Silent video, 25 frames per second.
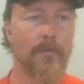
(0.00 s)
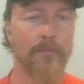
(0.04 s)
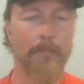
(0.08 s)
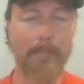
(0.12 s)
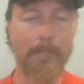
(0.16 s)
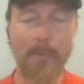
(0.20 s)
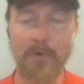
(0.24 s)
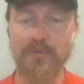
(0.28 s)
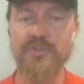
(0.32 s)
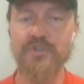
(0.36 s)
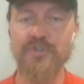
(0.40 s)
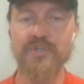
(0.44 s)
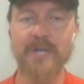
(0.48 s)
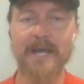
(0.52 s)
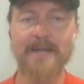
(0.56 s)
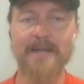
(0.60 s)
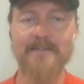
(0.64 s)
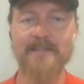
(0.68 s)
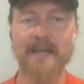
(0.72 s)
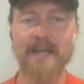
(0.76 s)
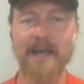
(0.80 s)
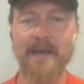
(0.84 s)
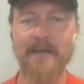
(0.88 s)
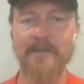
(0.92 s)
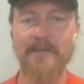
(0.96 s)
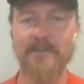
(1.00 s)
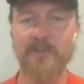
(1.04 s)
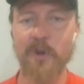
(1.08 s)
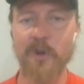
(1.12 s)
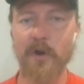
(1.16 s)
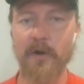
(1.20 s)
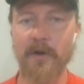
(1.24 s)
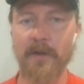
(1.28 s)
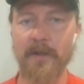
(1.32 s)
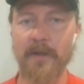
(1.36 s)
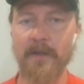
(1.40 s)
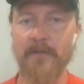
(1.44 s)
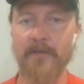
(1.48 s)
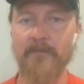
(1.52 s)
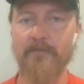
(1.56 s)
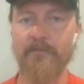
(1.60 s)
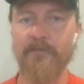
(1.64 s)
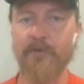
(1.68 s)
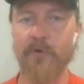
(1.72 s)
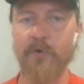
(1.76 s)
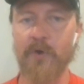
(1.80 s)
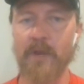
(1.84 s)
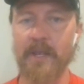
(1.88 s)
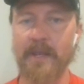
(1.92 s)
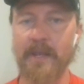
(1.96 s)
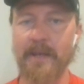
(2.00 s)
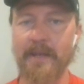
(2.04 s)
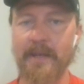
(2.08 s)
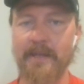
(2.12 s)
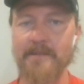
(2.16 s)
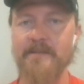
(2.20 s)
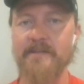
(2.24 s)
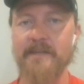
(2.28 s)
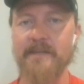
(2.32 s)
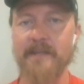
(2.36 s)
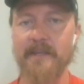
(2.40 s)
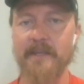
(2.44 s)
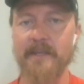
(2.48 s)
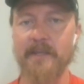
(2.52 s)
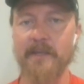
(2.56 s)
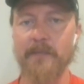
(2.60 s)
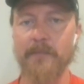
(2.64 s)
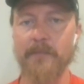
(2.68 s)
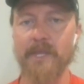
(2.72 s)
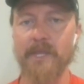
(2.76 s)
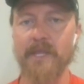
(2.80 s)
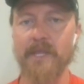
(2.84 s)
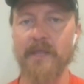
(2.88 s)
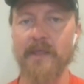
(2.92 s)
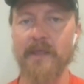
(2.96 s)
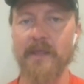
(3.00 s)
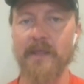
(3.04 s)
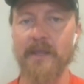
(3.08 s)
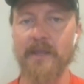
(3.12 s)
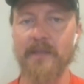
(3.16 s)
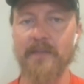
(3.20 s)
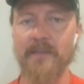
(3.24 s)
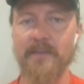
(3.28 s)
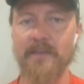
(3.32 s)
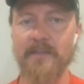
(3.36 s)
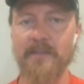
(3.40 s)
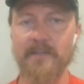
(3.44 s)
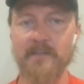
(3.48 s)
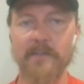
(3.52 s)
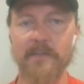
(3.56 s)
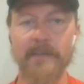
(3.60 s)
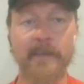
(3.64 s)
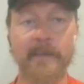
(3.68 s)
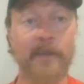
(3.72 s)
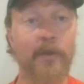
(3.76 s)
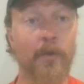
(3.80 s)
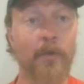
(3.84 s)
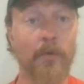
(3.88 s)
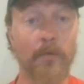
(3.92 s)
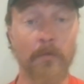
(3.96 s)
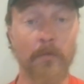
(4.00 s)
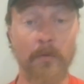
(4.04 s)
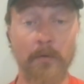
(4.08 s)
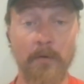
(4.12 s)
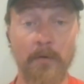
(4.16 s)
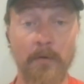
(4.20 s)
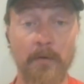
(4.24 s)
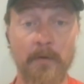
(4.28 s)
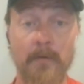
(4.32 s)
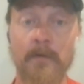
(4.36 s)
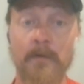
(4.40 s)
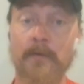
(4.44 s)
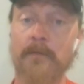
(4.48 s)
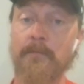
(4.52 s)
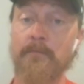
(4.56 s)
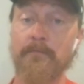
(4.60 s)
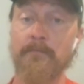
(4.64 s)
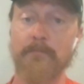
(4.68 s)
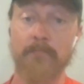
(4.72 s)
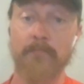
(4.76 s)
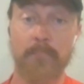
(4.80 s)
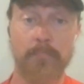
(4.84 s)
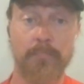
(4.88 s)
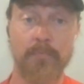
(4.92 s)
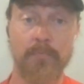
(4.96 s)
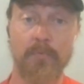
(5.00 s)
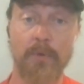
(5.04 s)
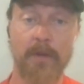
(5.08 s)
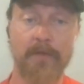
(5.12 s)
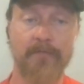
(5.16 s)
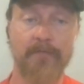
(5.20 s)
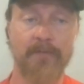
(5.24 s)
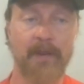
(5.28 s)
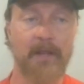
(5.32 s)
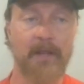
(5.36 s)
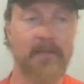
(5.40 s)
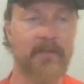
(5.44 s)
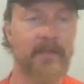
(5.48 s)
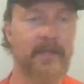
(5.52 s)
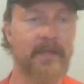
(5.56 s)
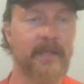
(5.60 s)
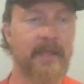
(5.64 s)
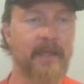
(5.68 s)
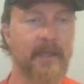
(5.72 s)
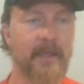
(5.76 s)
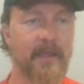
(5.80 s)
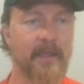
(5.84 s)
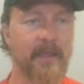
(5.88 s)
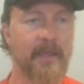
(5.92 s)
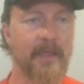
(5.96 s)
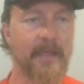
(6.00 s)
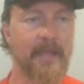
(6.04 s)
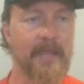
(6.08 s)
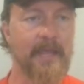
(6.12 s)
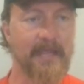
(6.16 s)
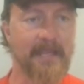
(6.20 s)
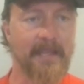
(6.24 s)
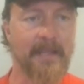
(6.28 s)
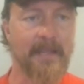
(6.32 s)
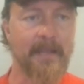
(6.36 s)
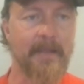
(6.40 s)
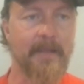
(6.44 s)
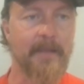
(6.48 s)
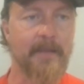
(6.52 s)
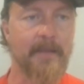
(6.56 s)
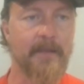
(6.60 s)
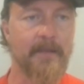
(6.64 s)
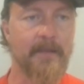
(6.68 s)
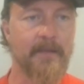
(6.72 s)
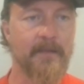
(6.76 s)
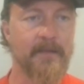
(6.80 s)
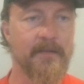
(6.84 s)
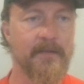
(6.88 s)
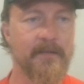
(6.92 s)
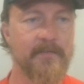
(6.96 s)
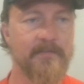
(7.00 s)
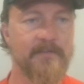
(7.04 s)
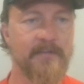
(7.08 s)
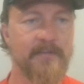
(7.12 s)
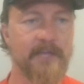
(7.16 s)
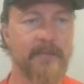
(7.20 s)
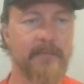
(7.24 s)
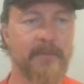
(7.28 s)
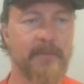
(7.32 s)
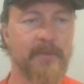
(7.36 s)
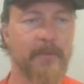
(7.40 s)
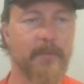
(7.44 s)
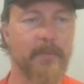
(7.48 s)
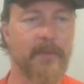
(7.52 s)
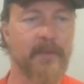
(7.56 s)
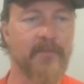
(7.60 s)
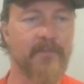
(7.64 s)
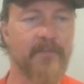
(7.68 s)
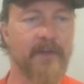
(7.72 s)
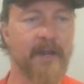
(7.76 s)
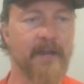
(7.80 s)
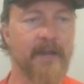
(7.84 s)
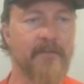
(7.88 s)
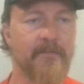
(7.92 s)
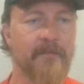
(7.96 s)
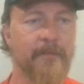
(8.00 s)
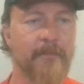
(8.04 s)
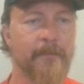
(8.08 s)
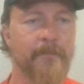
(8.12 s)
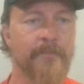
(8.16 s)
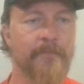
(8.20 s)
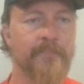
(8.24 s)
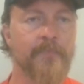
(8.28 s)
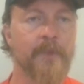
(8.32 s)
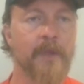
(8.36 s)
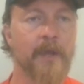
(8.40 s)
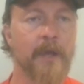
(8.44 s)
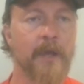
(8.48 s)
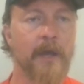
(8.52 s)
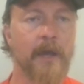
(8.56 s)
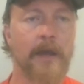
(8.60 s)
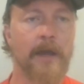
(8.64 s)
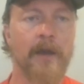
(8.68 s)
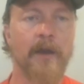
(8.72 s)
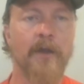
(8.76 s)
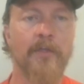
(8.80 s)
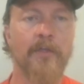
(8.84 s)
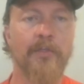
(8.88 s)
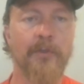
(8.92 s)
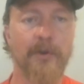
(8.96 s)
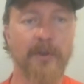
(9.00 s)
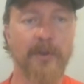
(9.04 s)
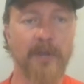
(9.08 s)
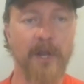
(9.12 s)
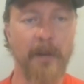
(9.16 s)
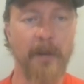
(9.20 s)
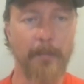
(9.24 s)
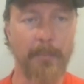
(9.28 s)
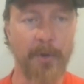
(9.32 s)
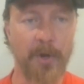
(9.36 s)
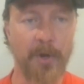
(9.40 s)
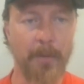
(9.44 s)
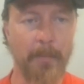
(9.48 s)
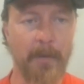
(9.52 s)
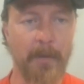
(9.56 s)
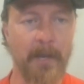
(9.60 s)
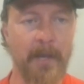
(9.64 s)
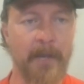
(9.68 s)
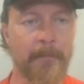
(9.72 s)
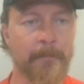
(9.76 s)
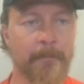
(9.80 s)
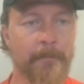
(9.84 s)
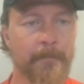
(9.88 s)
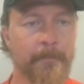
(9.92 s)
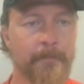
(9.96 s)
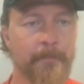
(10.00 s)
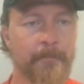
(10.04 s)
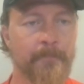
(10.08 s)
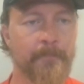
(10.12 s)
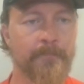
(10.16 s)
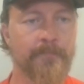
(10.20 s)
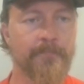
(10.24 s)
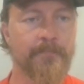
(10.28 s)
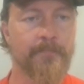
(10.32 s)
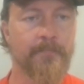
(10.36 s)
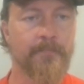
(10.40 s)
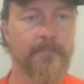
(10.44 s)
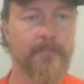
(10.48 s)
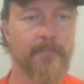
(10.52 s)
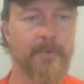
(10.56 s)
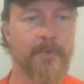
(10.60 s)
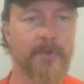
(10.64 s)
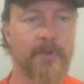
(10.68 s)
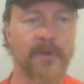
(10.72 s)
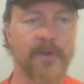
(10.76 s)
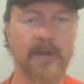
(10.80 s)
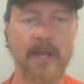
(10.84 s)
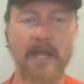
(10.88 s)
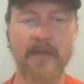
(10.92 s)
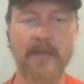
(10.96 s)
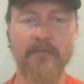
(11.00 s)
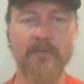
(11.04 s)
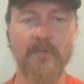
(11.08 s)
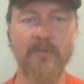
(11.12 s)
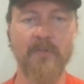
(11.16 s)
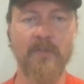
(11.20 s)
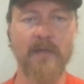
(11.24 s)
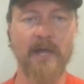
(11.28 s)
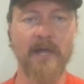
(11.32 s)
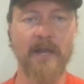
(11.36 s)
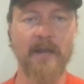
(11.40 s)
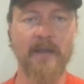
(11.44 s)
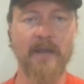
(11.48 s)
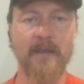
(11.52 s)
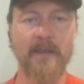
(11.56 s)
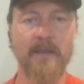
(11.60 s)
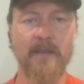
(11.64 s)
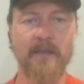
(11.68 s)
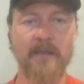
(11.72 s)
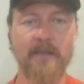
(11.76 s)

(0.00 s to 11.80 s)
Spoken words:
most shots on target for any team in this league or, quite frankly, any team in the Big Five. They're going to put them on. They're going to have a lot